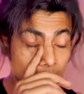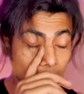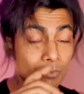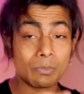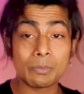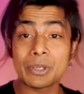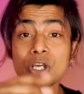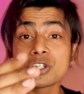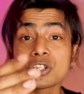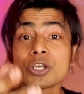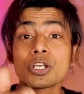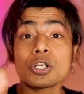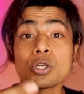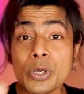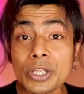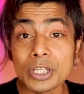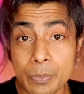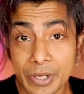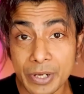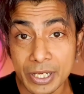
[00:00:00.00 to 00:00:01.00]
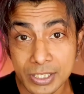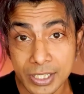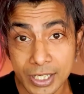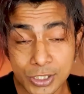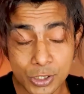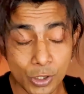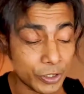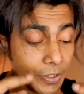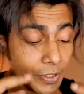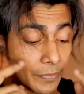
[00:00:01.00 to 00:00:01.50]
because you're doing the basic,
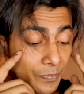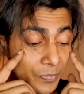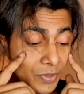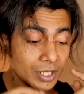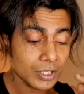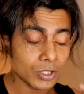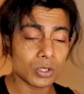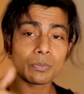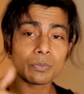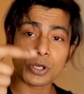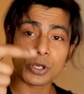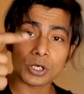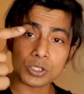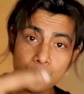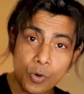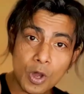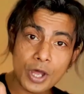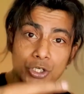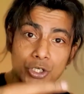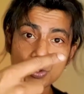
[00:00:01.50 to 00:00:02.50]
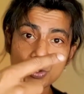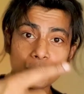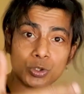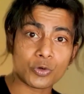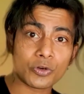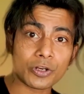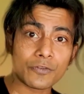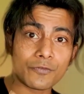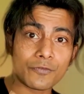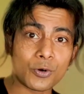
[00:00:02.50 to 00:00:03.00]
sorry, because 1 2
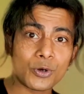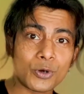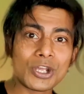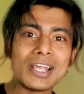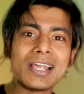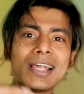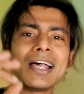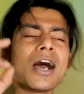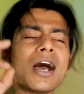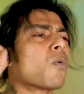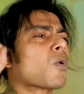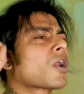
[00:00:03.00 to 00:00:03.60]
3 4, one